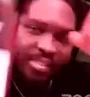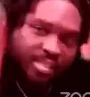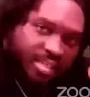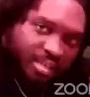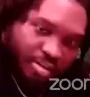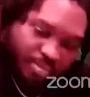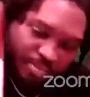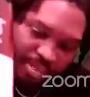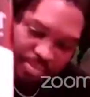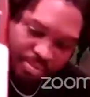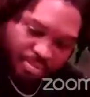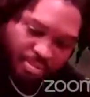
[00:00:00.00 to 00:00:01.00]
clearer,
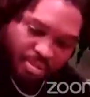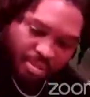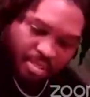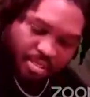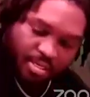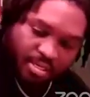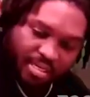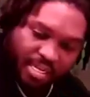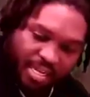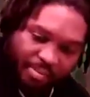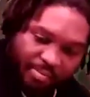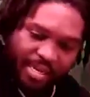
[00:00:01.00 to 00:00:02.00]
people.
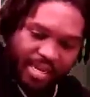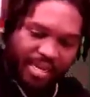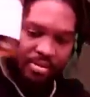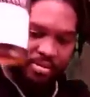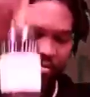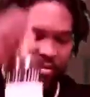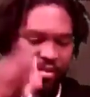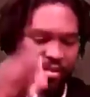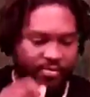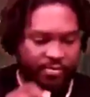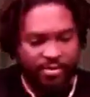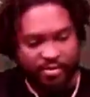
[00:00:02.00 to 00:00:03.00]
Help me out, whatever.